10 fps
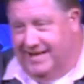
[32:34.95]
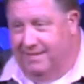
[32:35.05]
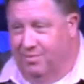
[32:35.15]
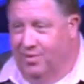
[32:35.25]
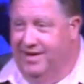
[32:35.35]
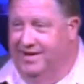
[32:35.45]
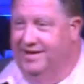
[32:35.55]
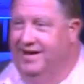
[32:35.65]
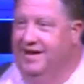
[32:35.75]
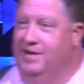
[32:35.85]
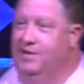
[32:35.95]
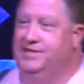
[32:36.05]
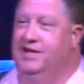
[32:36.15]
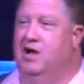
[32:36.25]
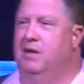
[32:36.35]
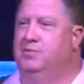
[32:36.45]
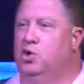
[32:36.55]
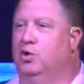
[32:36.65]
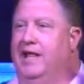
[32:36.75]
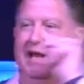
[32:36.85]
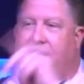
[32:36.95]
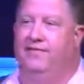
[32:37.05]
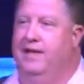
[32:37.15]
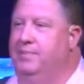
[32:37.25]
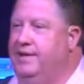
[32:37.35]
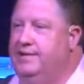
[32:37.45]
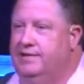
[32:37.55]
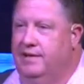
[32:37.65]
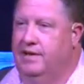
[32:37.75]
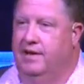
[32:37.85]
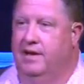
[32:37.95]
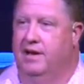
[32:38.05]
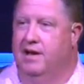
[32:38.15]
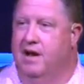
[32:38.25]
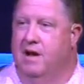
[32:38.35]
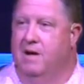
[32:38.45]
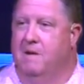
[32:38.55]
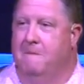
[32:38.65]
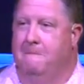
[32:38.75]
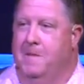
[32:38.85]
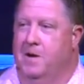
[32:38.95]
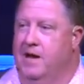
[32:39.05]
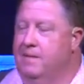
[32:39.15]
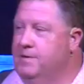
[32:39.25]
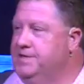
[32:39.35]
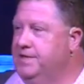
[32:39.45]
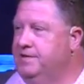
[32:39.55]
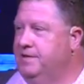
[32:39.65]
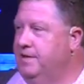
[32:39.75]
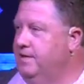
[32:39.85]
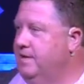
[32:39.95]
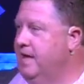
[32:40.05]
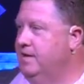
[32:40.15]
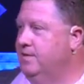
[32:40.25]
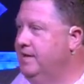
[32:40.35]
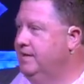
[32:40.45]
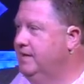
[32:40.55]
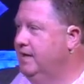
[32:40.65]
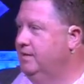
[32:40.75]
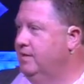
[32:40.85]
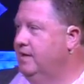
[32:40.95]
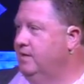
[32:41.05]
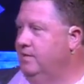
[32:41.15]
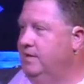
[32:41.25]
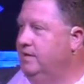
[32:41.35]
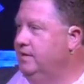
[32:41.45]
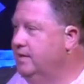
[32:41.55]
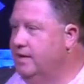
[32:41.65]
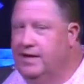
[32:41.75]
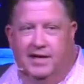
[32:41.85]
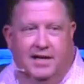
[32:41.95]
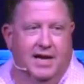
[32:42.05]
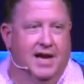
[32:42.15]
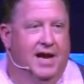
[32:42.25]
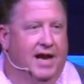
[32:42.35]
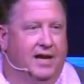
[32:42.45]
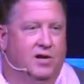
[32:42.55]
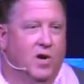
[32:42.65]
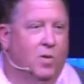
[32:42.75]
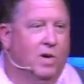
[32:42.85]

that point, and they were saying, oh, I'm so glad I left that place. They're hemorrhaging, they're not doing anything, they're not doing anything good, and you know